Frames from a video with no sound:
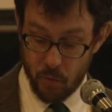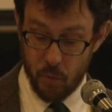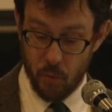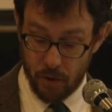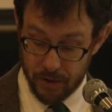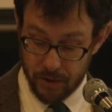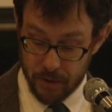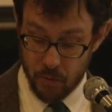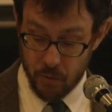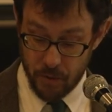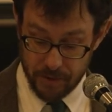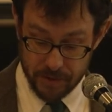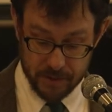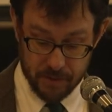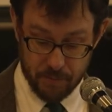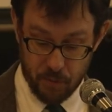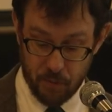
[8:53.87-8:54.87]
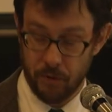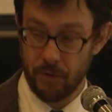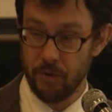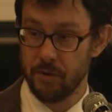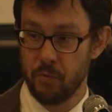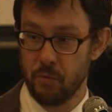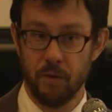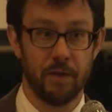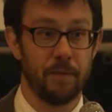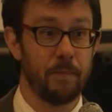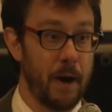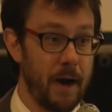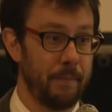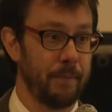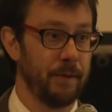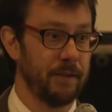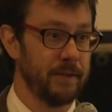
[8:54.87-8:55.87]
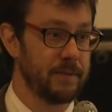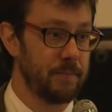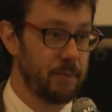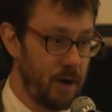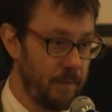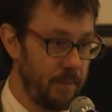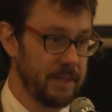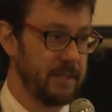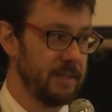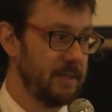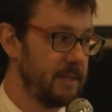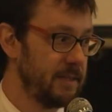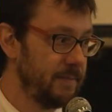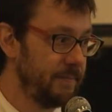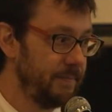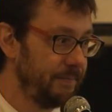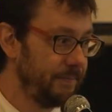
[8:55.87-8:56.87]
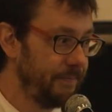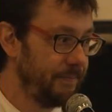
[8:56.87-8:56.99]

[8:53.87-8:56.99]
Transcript: worked to win supporters with populist promises.